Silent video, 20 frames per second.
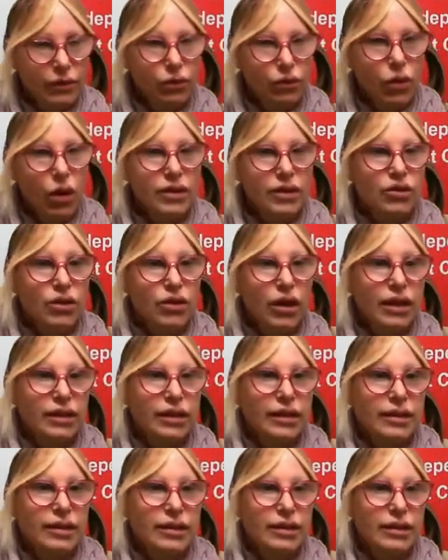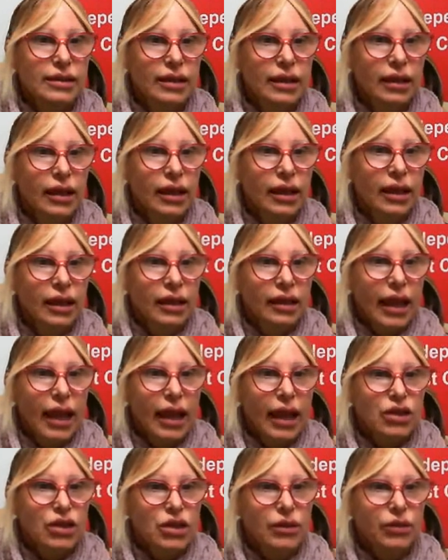what structures
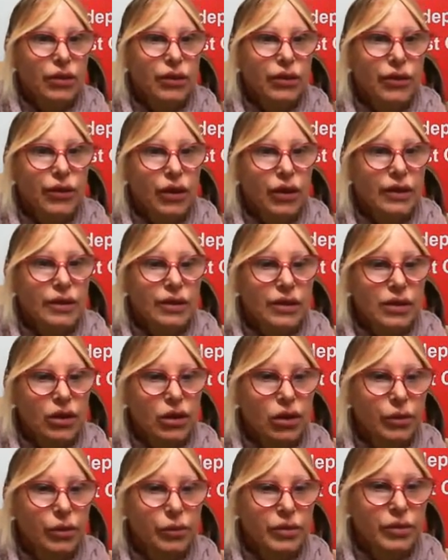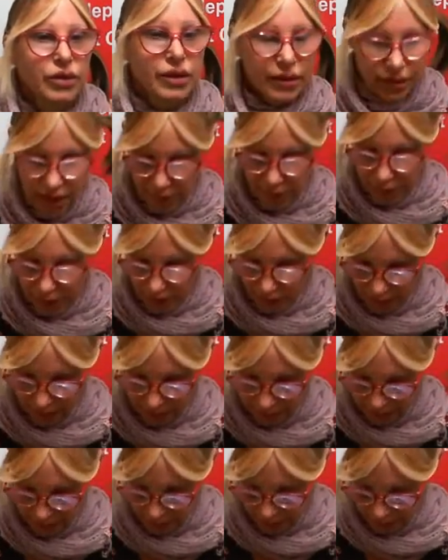actually refers to? Just type your
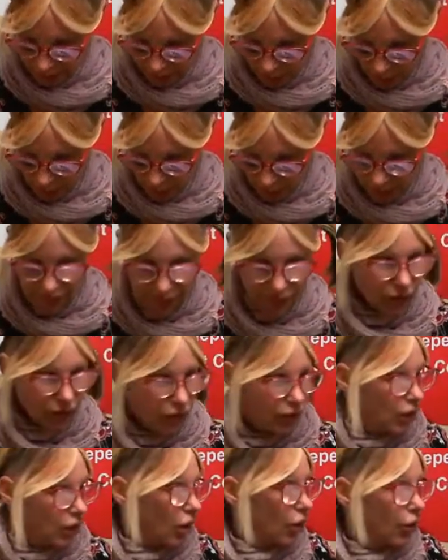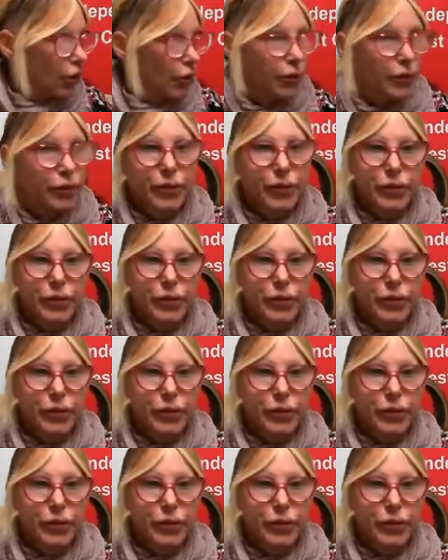answer in the box if you know.